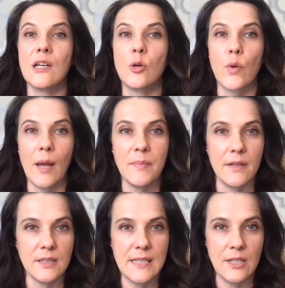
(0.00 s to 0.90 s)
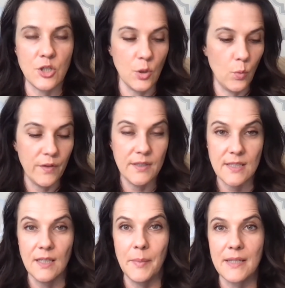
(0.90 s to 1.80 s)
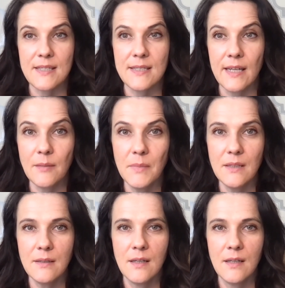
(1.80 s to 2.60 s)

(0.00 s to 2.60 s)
grab their attention, whether it's gonna be a statement